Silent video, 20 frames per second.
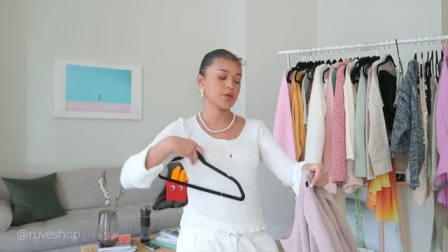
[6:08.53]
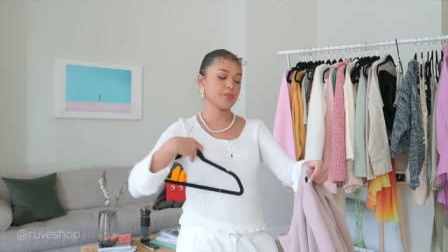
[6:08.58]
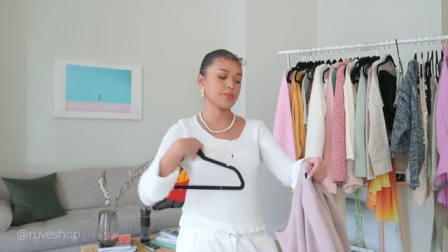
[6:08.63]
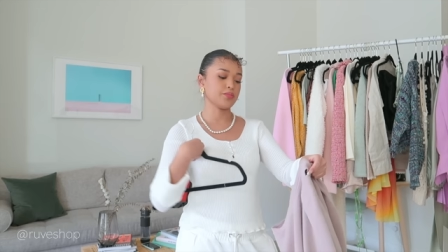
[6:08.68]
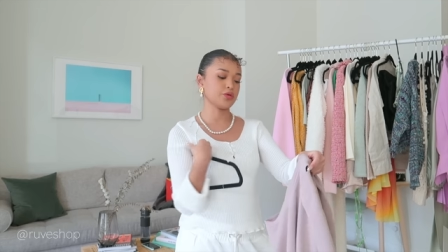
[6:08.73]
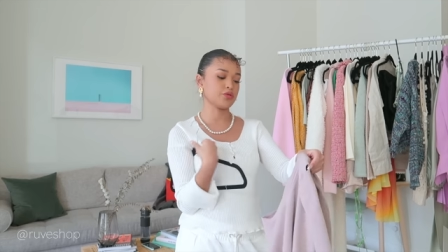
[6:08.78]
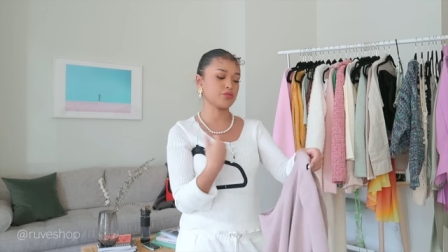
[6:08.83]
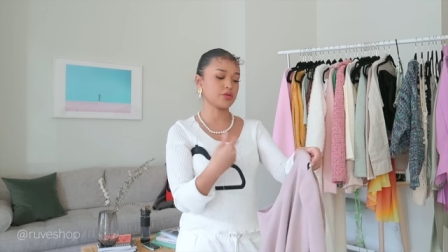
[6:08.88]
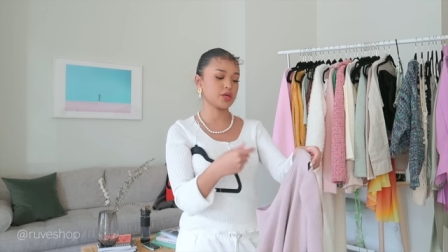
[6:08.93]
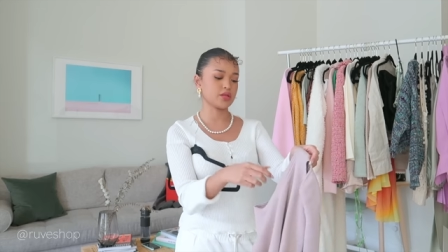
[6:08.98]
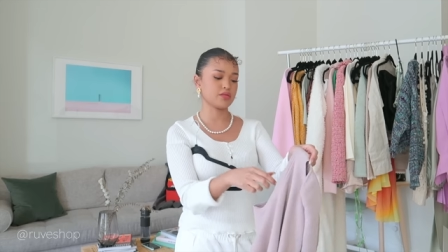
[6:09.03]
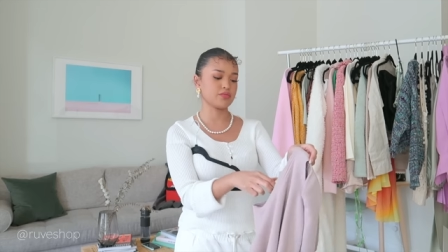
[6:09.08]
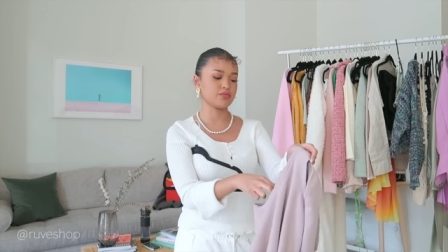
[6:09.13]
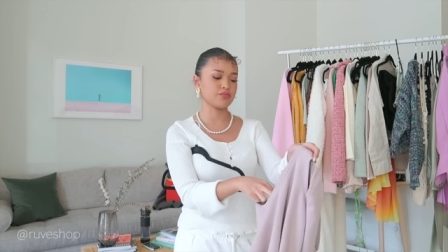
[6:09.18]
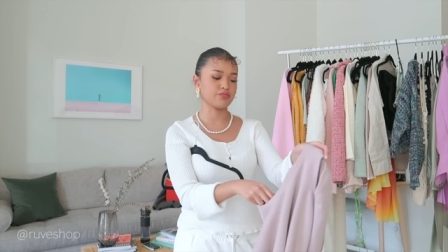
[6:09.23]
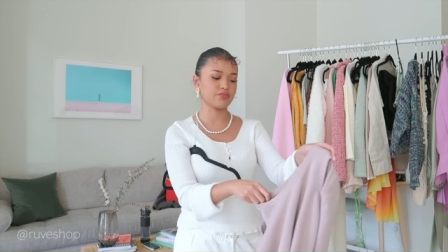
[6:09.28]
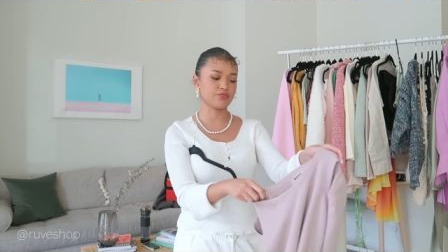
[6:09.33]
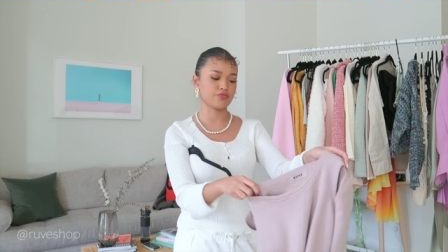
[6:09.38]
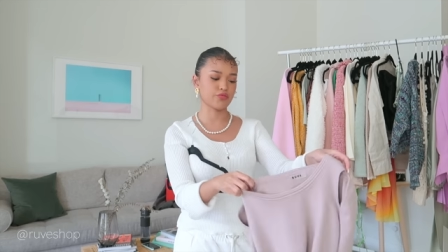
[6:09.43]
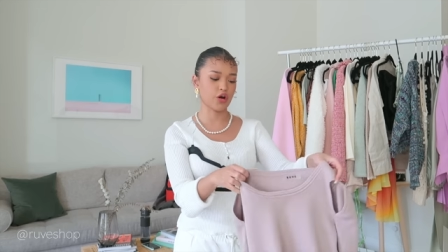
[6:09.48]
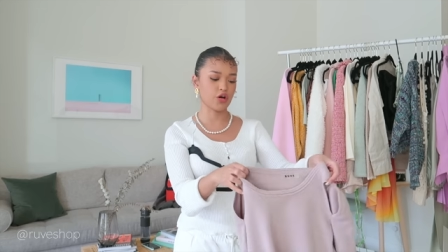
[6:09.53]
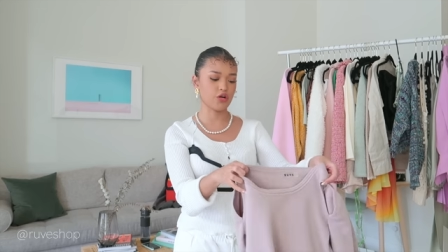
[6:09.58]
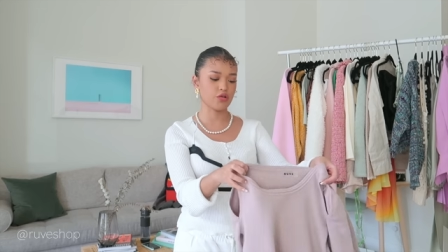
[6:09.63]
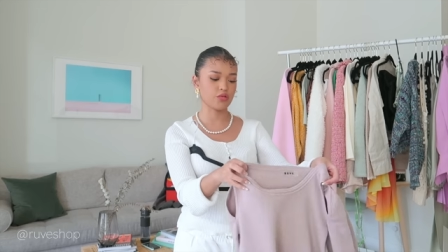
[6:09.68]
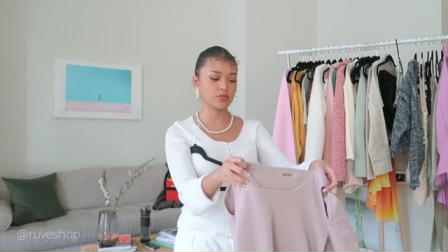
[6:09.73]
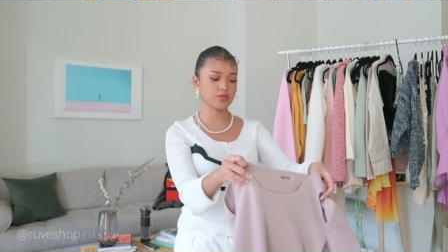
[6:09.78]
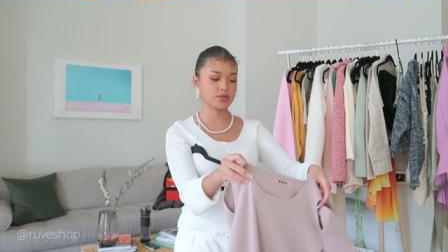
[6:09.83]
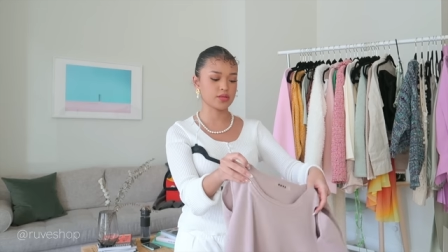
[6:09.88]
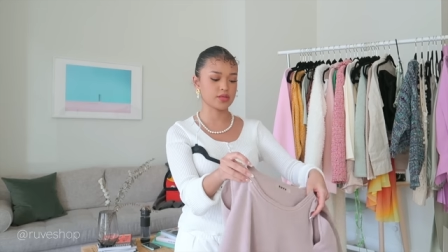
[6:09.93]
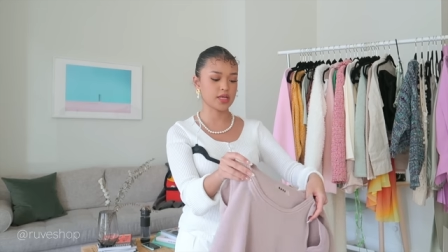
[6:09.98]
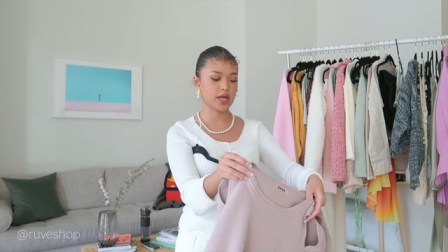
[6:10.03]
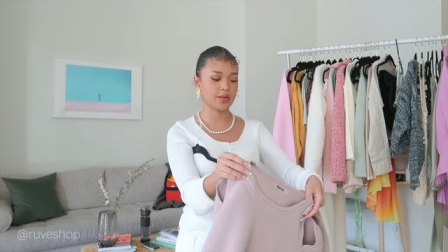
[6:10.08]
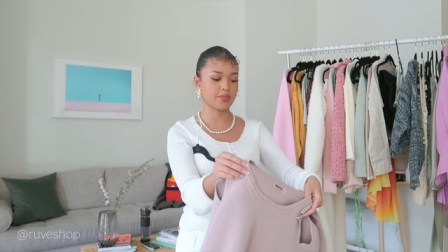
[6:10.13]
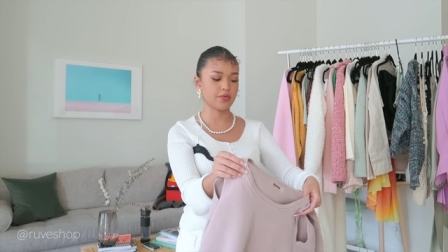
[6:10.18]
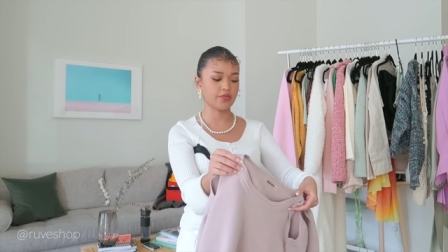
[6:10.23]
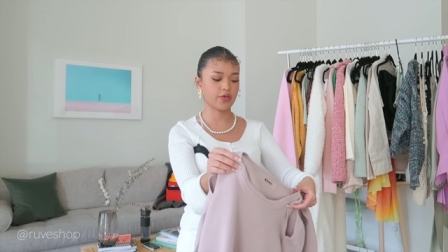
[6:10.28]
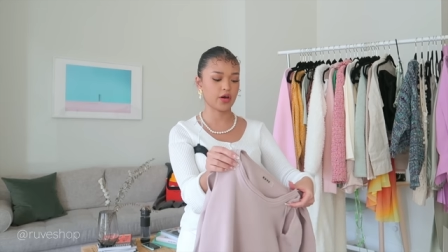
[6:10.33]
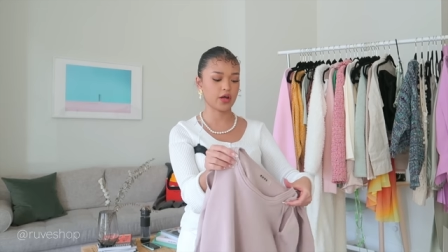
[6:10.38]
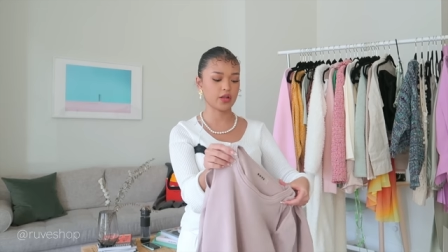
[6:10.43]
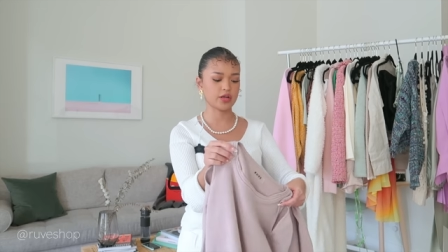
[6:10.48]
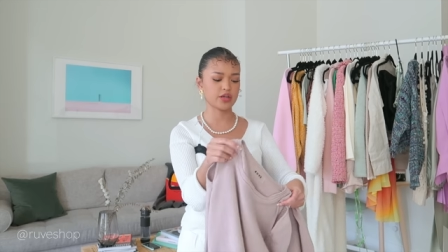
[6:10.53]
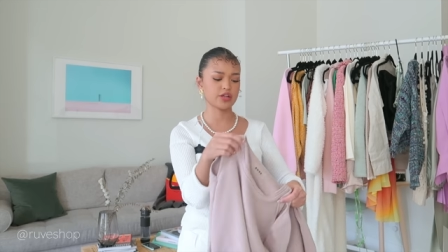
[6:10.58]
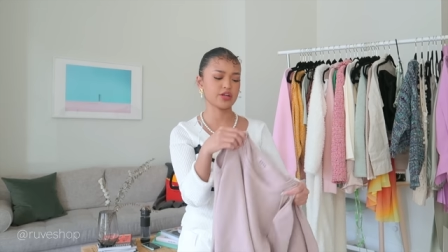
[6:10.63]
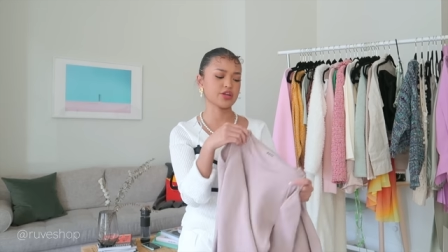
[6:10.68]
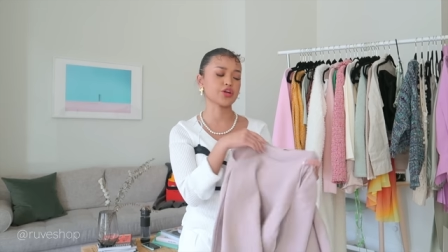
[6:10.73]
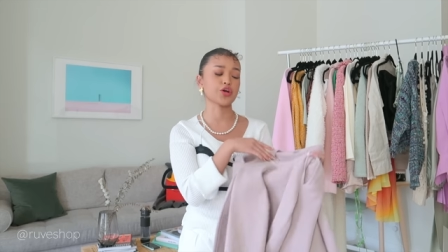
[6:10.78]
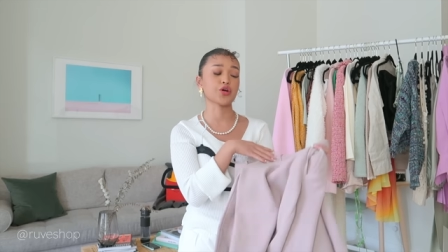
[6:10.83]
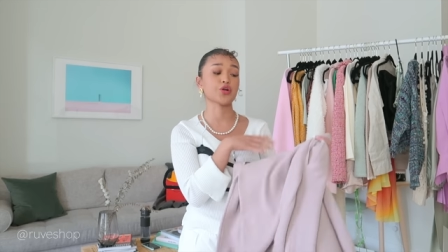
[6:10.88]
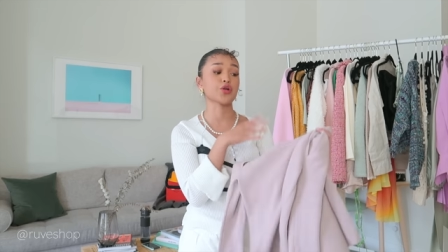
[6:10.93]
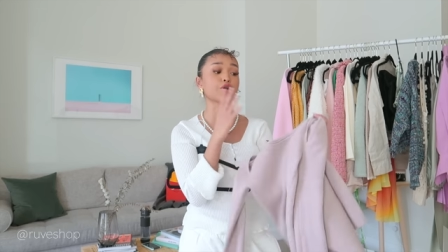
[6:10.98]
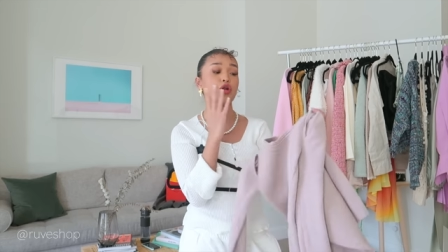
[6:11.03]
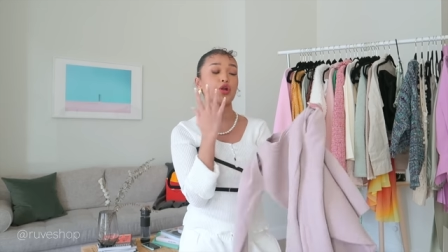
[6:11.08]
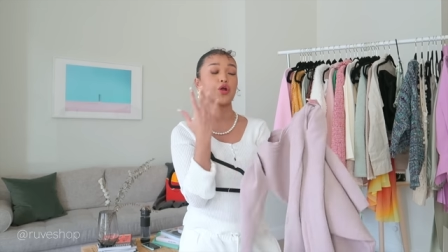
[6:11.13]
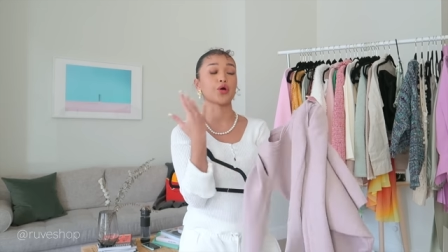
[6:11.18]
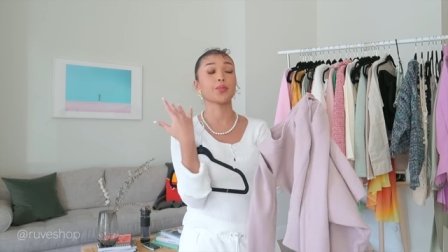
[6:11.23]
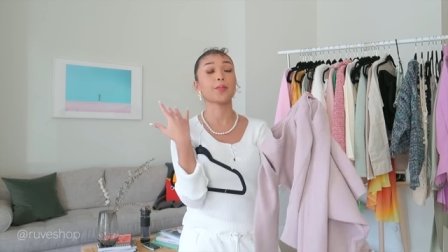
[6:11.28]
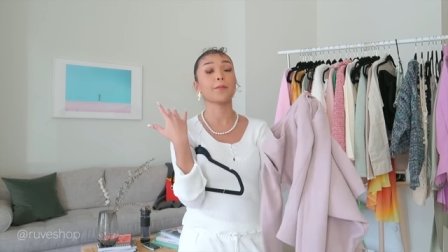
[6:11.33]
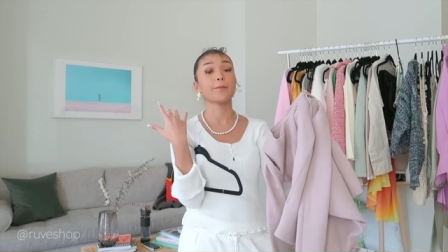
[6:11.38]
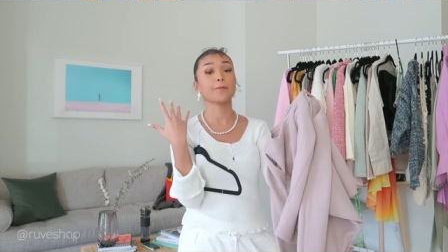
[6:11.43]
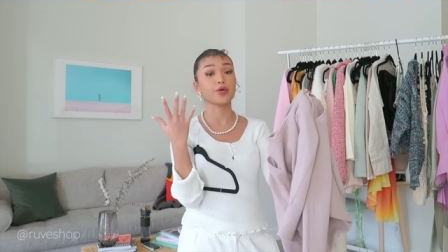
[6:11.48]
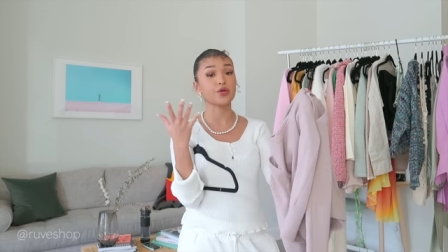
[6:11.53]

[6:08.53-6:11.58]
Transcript: muted rose type of color, no,